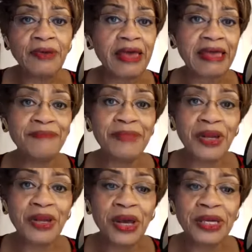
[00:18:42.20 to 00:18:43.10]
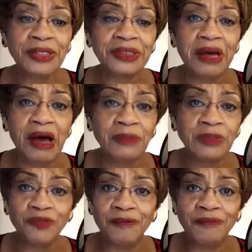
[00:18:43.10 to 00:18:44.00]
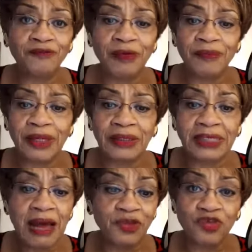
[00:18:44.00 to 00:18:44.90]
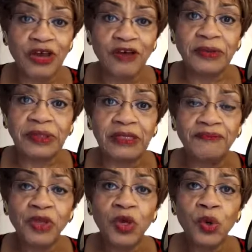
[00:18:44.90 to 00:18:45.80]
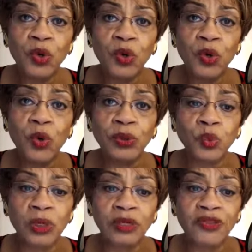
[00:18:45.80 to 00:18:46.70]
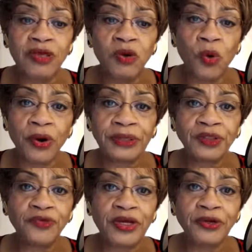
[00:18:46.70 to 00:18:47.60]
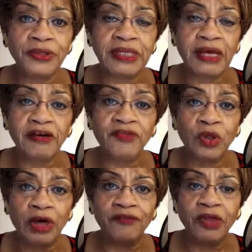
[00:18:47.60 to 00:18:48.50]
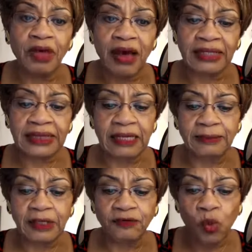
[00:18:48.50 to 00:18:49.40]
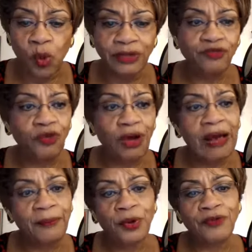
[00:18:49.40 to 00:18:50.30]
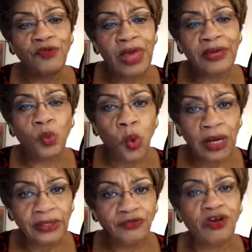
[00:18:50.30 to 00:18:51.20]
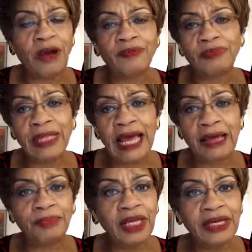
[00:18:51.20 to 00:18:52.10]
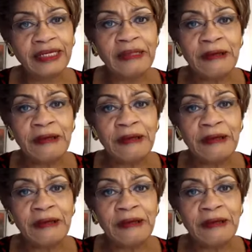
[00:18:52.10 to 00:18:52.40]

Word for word: in many ways comes from from uh, Thomas Jefferson who was one of the orchestrators of the of the concept of one drop where if you had one drop of black blood